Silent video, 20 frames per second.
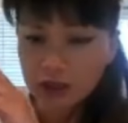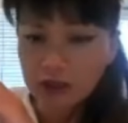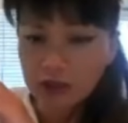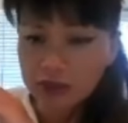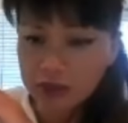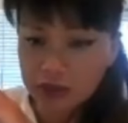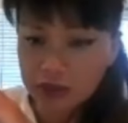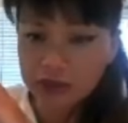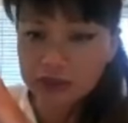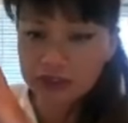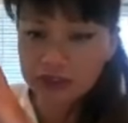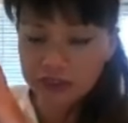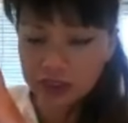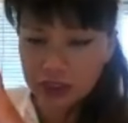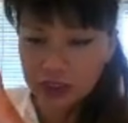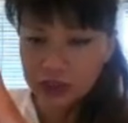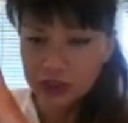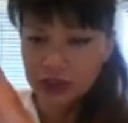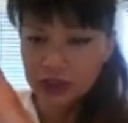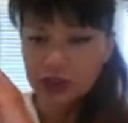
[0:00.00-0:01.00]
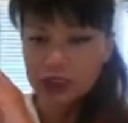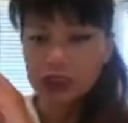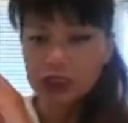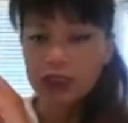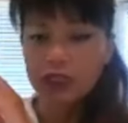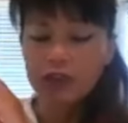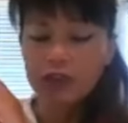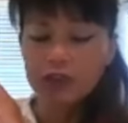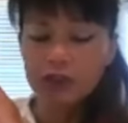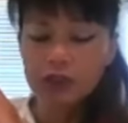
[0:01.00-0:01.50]
off her fingers
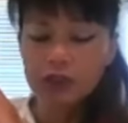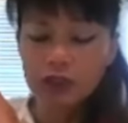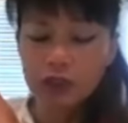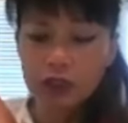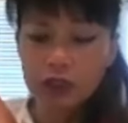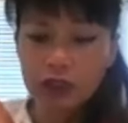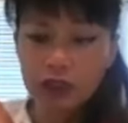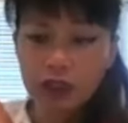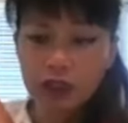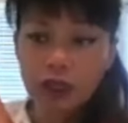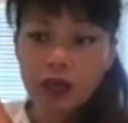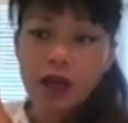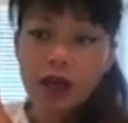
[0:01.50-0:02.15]
and everything